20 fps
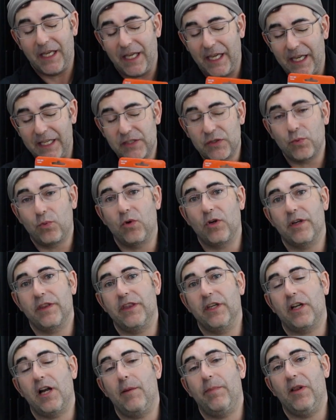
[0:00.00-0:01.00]
it's
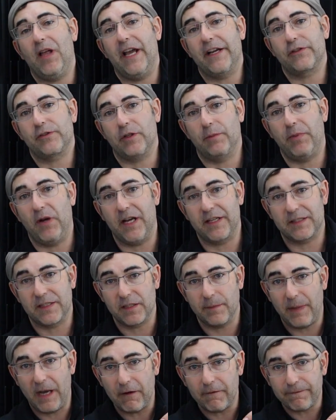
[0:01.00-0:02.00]
worth a couple extra bucks.
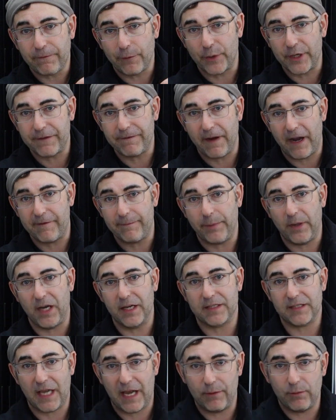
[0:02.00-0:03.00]
It's about 45 bucks.